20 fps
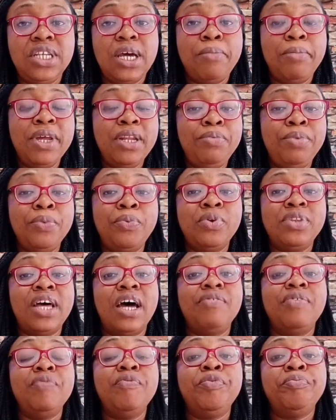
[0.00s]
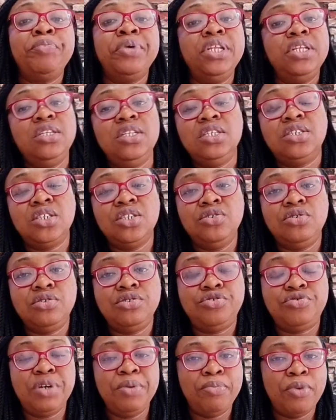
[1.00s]
There are many people that have even been in this
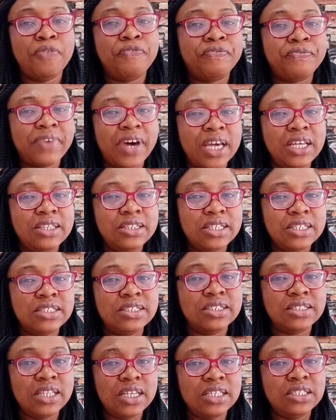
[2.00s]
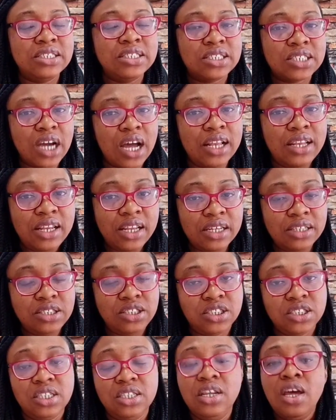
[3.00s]
industry but find these things
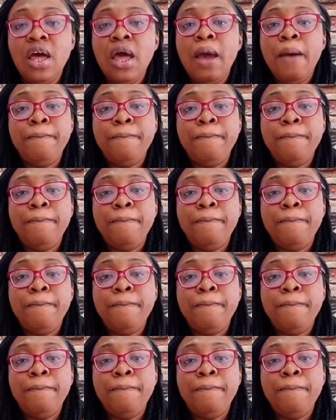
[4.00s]
challenging.